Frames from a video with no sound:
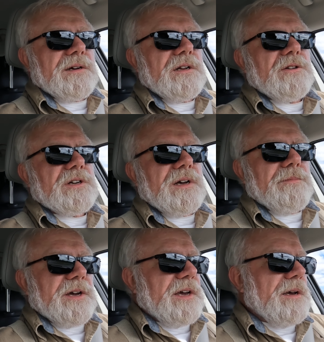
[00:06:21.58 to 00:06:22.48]
look at
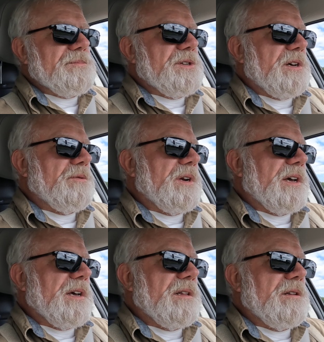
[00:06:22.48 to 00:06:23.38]
my campsite when I
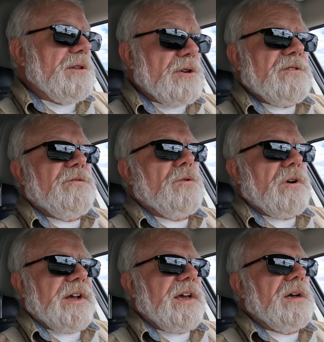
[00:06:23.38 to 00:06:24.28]
look
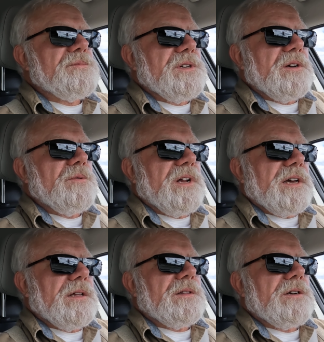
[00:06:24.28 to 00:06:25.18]
for a campsite when I
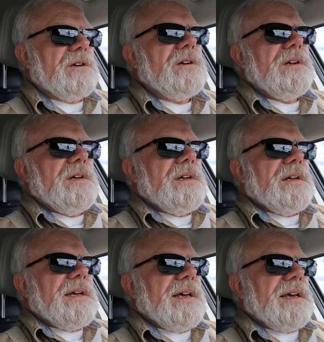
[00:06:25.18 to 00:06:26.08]
get there,
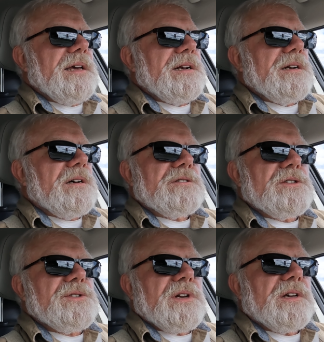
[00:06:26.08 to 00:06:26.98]
and I'll
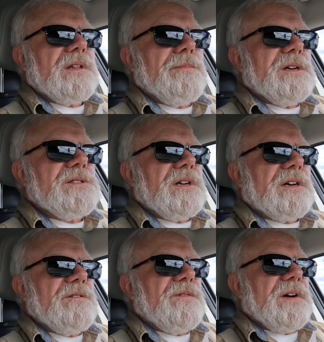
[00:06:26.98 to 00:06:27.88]
just take the best I
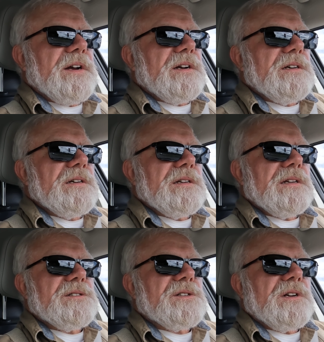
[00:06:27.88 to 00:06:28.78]
can find.
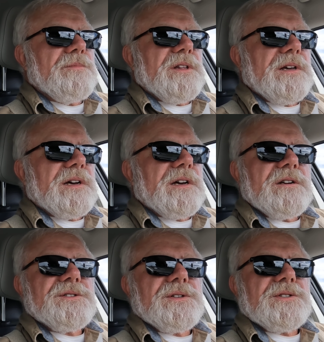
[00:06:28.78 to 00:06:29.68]
It's going to be that kind
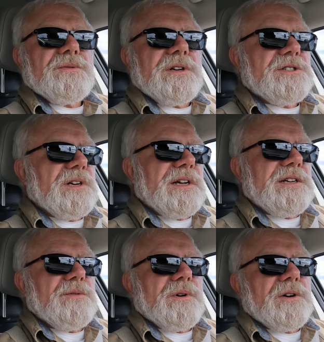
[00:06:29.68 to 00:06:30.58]
of situation. I
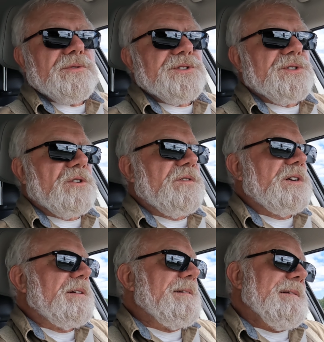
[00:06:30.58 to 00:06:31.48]
didn't want to reserve
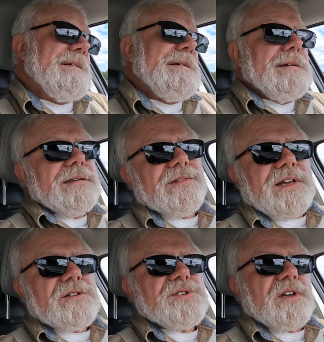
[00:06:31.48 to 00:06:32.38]
it, and
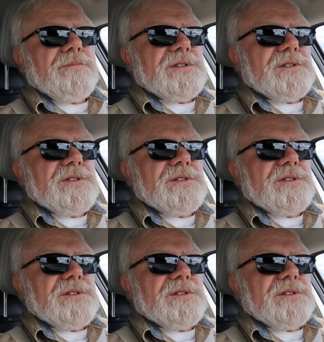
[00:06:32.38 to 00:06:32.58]
that'll save me